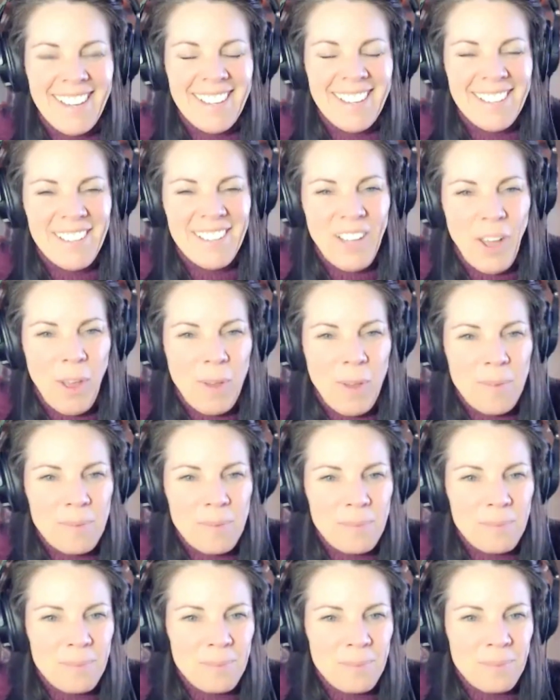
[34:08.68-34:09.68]

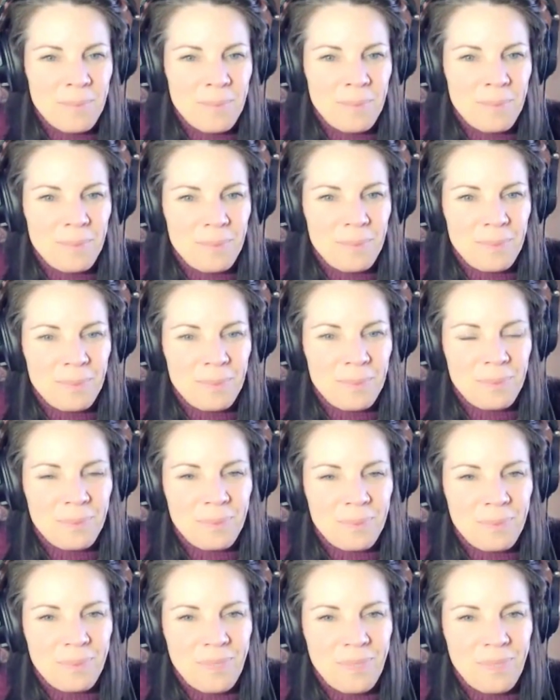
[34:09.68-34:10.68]
something that people
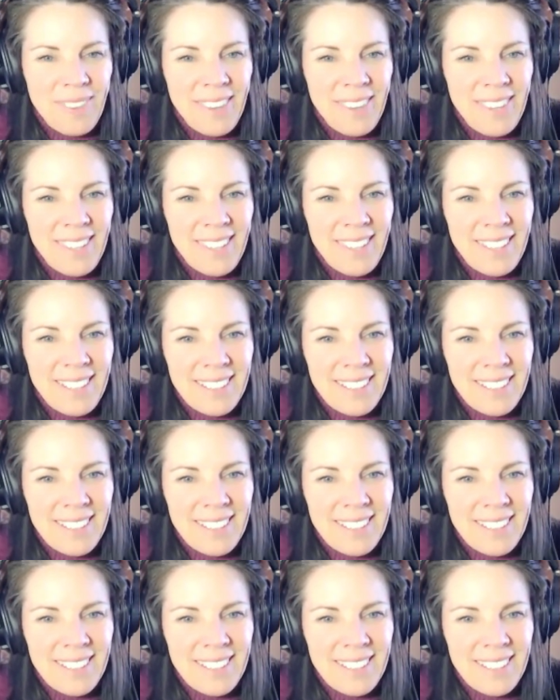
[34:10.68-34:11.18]
need to